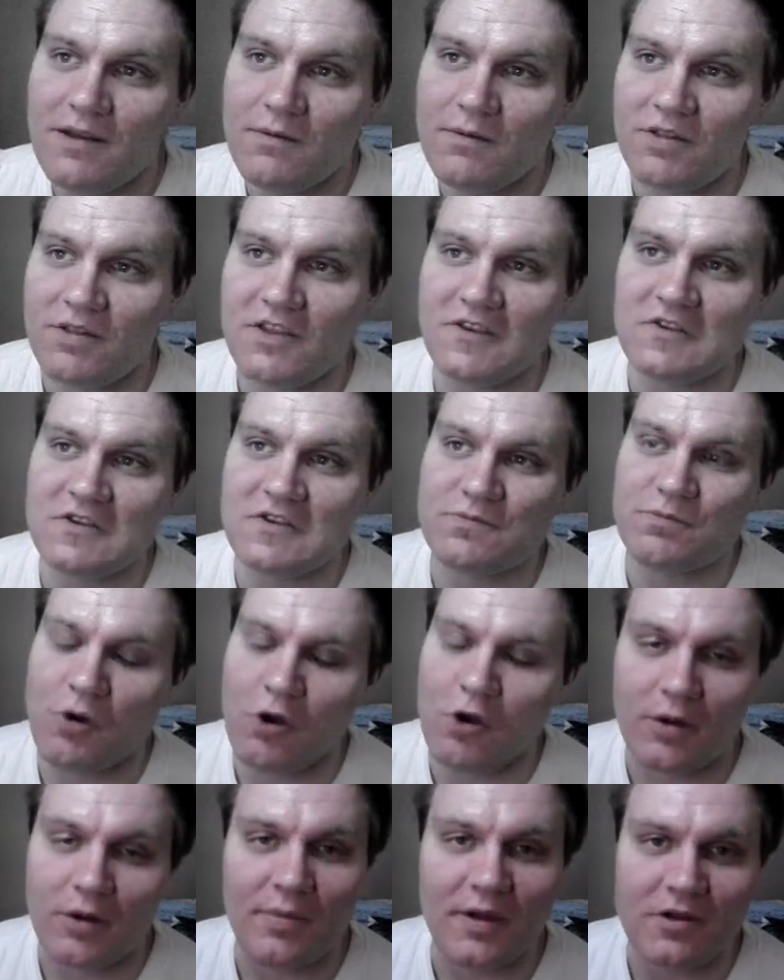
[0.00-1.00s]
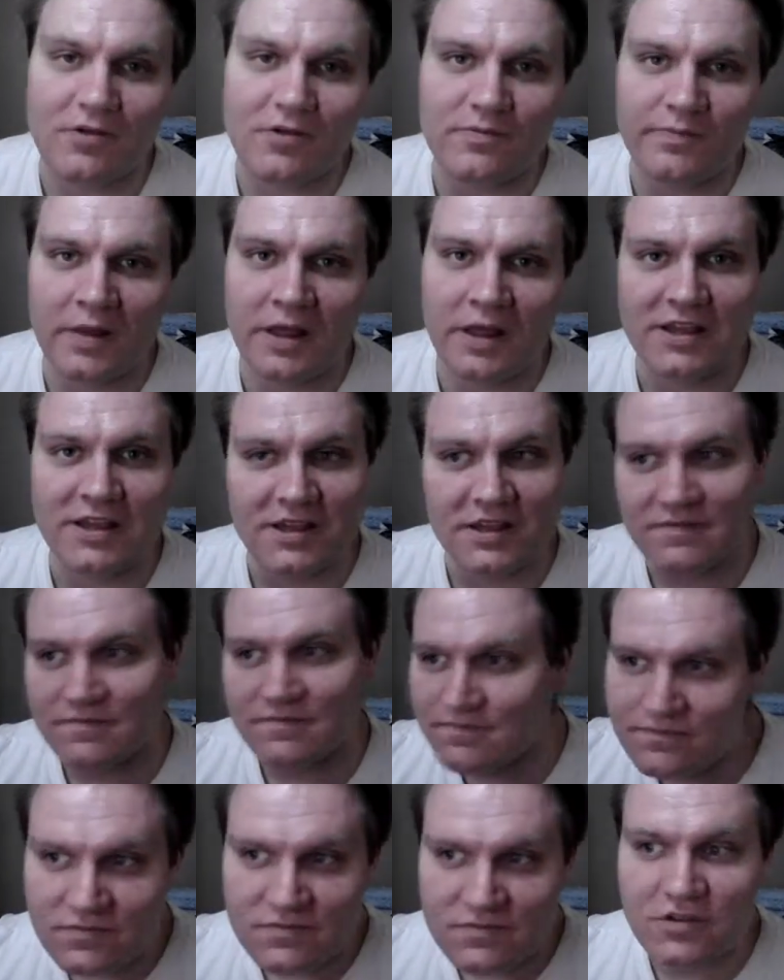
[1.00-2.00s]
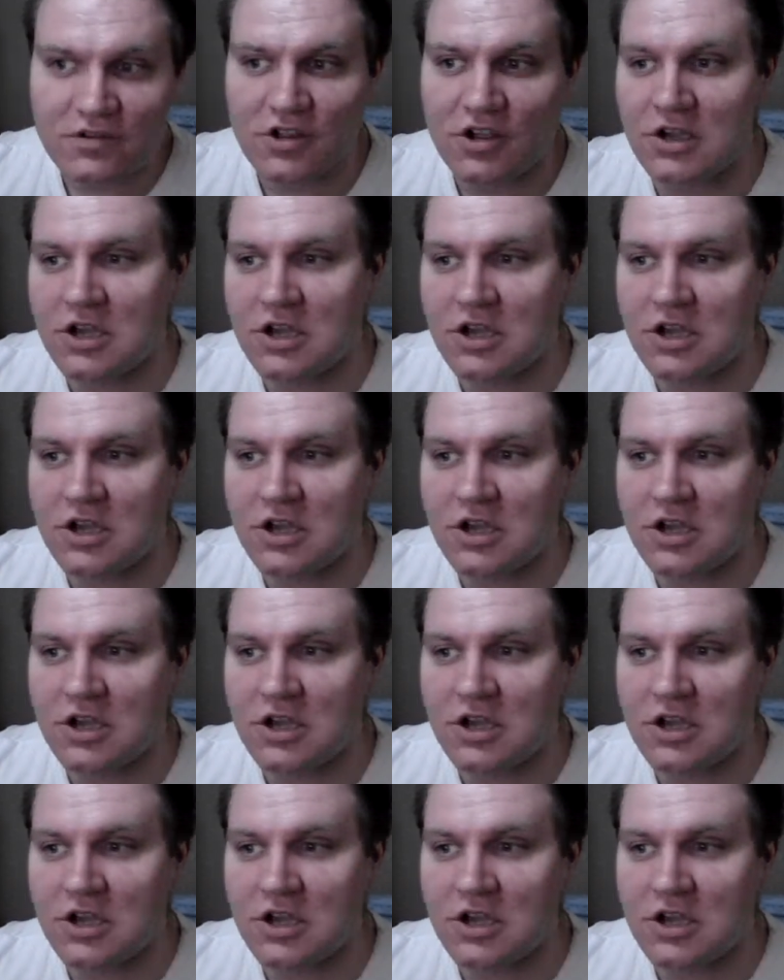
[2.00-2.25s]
But this is more about my New